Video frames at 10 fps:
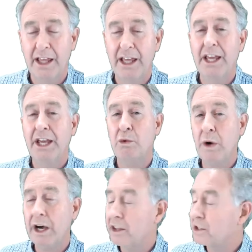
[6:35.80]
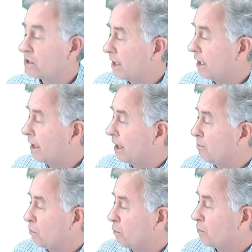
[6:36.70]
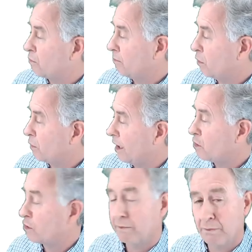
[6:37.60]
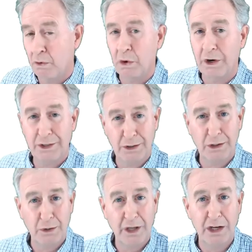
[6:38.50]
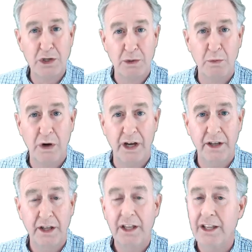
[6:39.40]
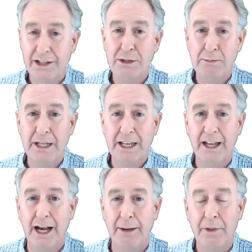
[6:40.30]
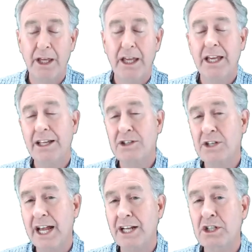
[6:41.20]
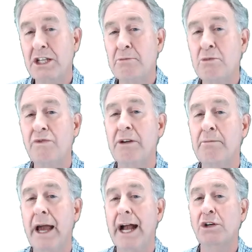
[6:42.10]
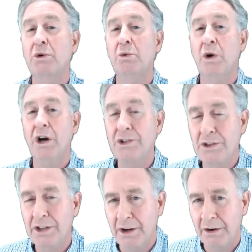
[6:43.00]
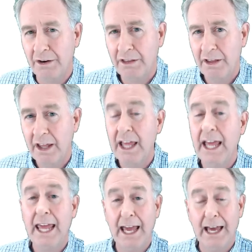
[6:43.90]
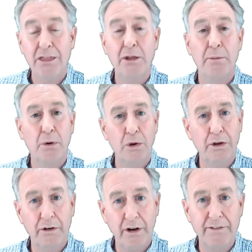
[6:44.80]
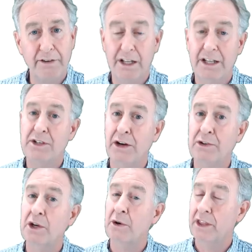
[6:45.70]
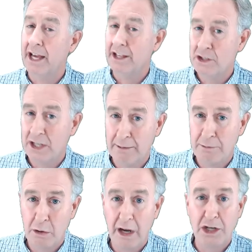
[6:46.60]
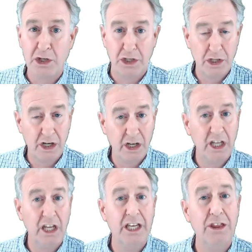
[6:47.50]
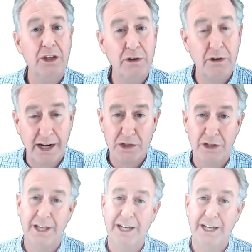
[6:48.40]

And while the satellite moves from location four to location one, it's speeding up. It's actually moving back towards the Earth. And the pull of gravity is also in that same direction, tugging it in the direction that it's